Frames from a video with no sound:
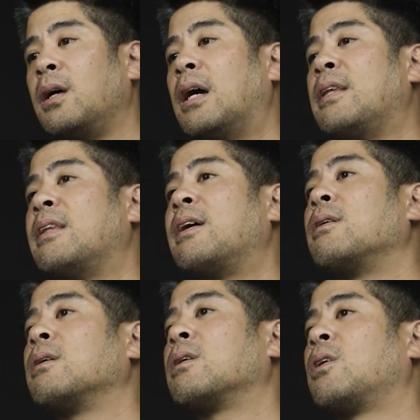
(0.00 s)
And
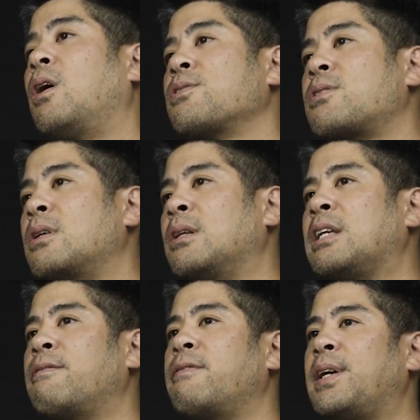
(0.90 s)
that
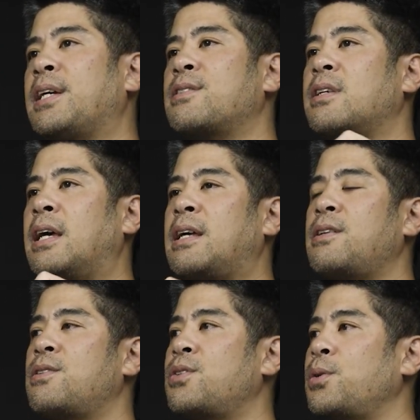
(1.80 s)
constantly feeds
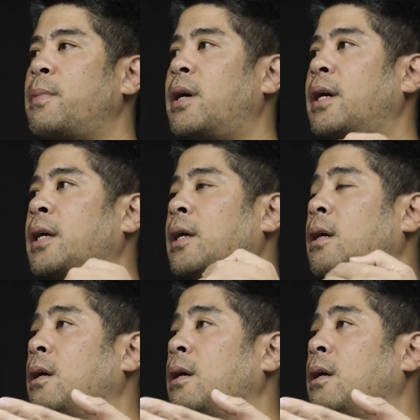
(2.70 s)
into my